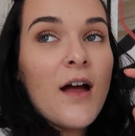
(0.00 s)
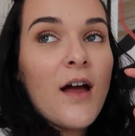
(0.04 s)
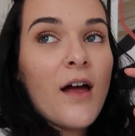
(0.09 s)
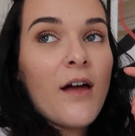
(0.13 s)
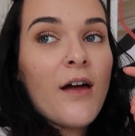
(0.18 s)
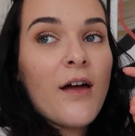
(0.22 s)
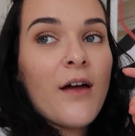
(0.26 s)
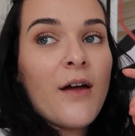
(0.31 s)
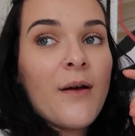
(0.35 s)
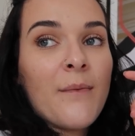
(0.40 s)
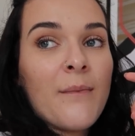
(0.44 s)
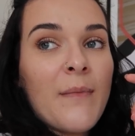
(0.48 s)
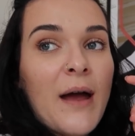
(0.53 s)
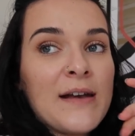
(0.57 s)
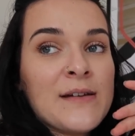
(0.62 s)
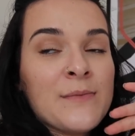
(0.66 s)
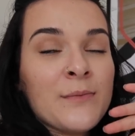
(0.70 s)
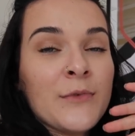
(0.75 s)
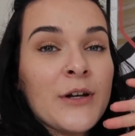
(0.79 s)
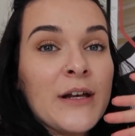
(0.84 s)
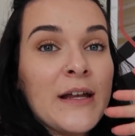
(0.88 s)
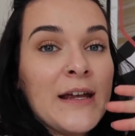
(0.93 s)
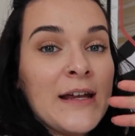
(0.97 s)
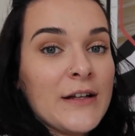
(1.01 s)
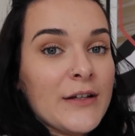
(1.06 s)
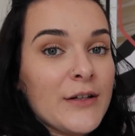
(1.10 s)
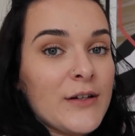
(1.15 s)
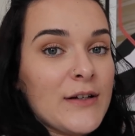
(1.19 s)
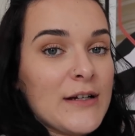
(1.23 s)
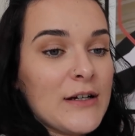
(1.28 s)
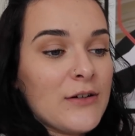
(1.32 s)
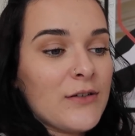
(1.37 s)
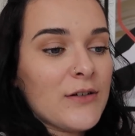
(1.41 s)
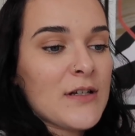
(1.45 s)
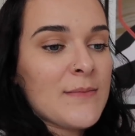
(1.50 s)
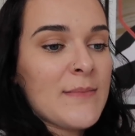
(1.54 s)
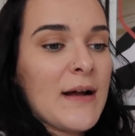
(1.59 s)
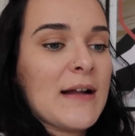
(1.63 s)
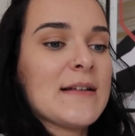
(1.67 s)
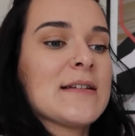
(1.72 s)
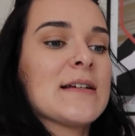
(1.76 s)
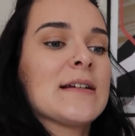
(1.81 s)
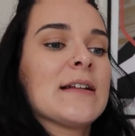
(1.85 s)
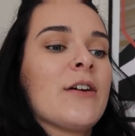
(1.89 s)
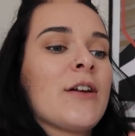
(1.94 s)
I didn't want to include it
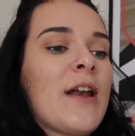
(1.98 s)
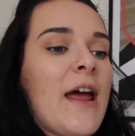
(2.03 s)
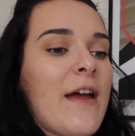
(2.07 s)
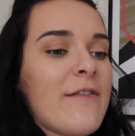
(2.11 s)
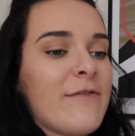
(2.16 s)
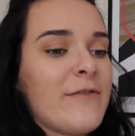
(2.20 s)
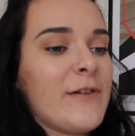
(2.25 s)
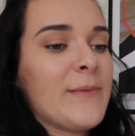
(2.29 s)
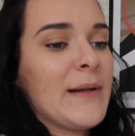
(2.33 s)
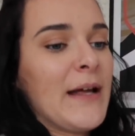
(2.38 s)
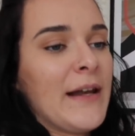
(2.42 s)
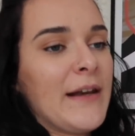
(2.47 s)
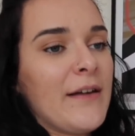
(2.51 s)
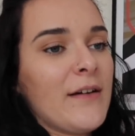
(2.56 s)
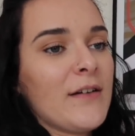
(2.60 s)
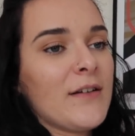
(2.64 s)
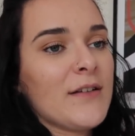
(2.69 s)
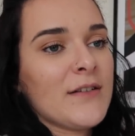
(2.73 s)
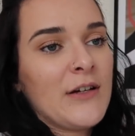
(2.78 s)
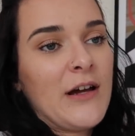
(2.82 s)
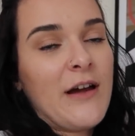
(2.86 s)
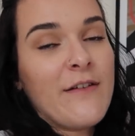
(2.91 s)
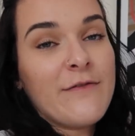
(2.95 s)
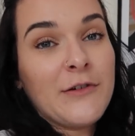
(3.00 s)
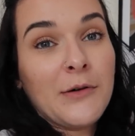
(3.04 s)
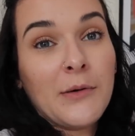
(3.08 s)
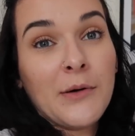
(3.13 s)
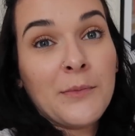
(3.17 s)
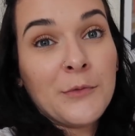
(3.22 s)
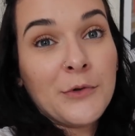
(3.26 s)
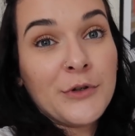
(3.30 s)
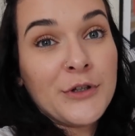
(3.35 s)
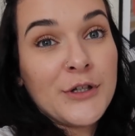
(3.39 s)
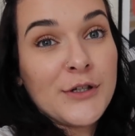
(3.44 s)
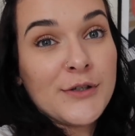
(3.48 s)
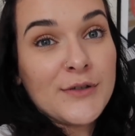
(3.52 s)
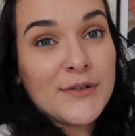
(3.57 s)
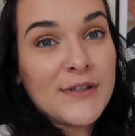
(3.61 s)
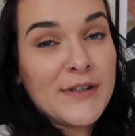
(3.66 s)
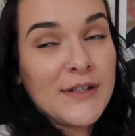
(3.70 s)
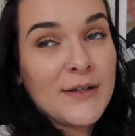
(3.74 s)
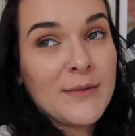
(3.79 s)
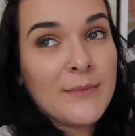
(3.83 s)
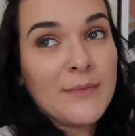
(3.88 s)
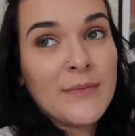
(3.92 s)
automatically on every planner, because not everyone will
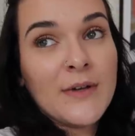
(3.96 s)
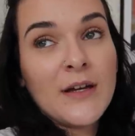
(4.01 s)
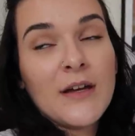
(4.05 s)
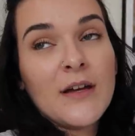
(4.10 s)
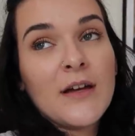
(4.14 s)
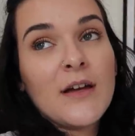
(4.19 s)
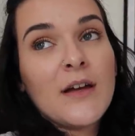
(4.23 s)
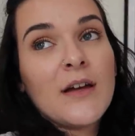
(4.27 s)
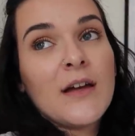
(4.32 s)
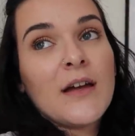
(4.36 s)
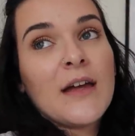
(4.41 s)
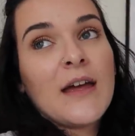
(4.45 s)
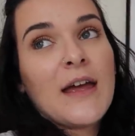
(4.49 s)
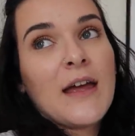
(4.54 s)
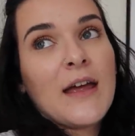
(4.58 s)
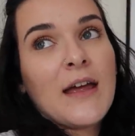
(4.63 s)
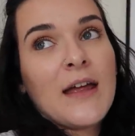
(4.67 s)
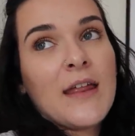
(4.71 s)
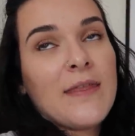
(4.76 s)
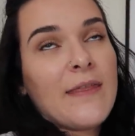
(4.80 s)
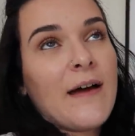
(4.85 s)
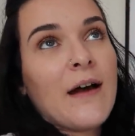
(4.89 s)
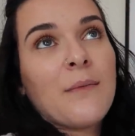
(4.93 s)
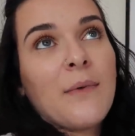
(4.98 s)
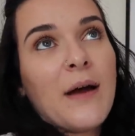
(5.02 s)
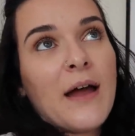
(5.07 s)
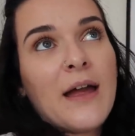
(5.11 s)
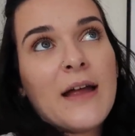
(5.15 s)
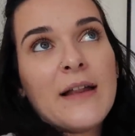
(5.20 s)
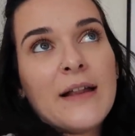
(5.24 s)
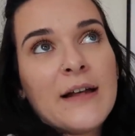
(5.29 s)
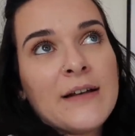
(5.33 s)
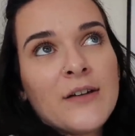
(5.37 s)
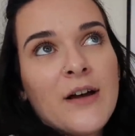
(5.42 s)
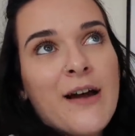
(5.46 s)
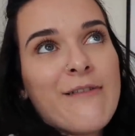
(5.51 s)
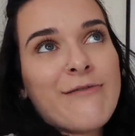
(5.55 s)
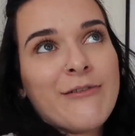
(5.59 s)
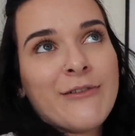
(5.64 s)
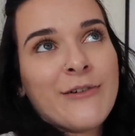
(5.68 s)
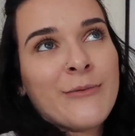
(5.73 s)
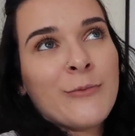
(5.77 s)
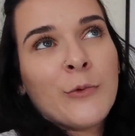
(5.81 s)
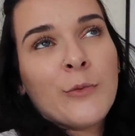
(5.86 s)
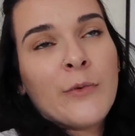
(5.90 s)
use them in that way. Like, not
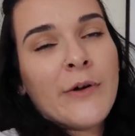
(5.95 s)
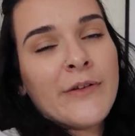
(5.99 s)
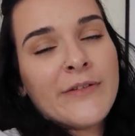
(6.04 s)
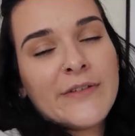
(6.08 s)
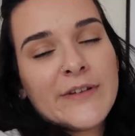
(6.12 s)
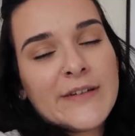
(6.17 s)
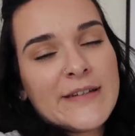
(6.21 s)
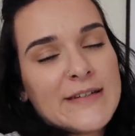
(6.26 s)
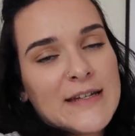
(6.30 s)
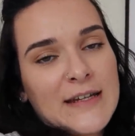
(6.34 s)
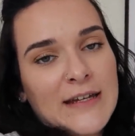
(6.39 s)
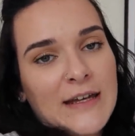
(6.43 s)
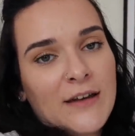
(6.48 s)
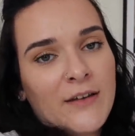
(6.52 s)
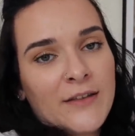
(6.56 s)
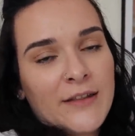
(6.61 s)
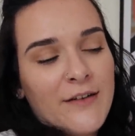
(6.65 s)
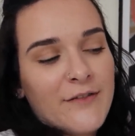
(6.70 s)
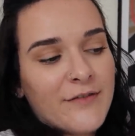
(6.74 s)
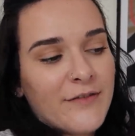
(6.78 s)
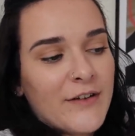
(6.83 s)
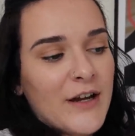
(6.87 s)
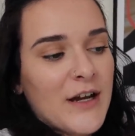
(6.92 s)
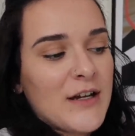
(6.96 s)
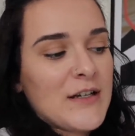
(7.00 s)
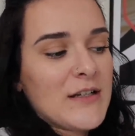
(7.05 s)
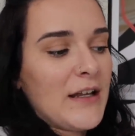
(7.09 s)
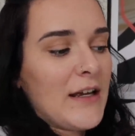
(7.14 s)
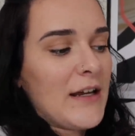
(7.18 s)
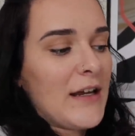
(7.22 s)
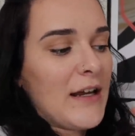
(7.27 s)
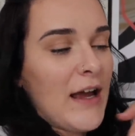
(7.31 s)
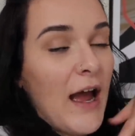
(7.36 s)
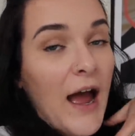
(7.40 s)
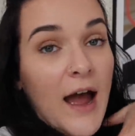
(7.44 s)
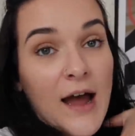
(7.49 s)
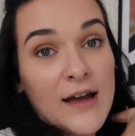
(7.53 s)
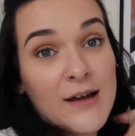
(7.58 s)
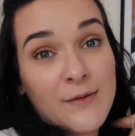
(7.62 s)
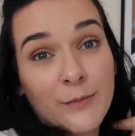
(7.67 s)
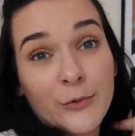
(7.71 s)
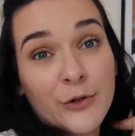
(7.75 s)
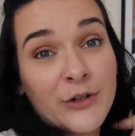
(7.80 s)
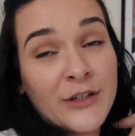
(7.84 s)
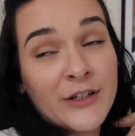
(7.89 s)
everyone will want to stick it on their fridge, like
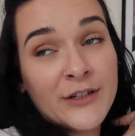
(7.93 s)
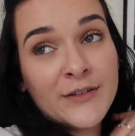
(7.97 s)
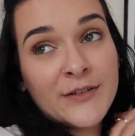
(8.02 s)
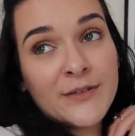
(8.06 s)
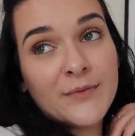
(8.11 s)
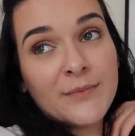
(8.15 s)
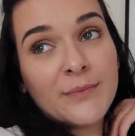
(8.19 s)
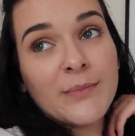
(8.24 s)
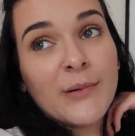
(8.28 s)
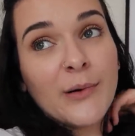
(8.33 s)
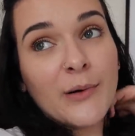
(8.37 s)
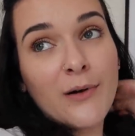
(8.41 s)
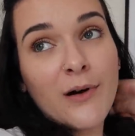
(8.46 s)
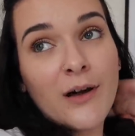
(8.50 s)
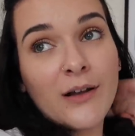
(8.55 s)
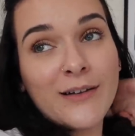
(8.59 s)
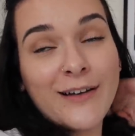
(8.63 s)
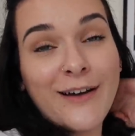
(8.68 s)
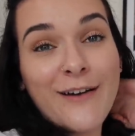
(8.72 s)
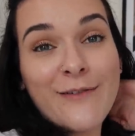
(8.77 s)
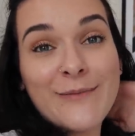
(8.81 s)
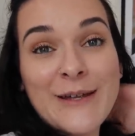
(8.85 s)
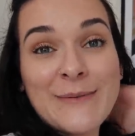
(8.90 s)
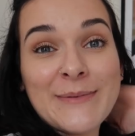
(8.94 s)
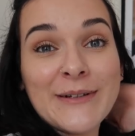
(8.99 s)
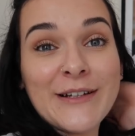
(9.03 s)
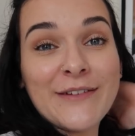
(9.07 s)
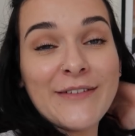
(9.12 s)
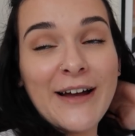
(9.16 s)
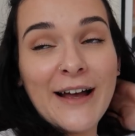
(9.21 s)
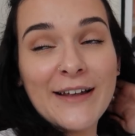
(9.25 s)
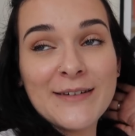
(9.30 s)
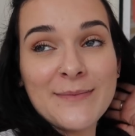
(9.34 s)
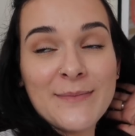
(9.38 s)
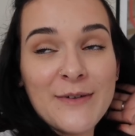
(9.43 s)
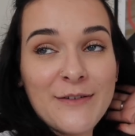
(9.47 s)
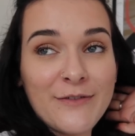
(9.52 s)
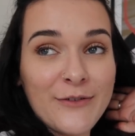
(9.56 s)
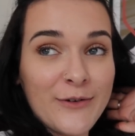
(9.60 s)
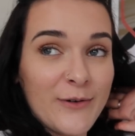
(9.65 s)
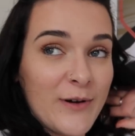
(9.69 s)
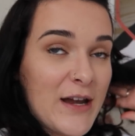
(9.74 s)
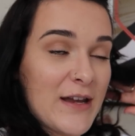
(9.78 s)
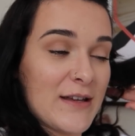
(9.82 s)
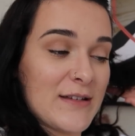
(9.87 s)
I wouldn't, but a lot of people have asked me
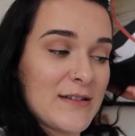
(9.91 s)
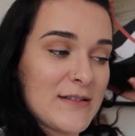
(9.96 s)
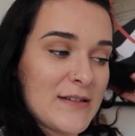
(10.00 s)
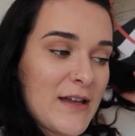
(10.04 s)
for it.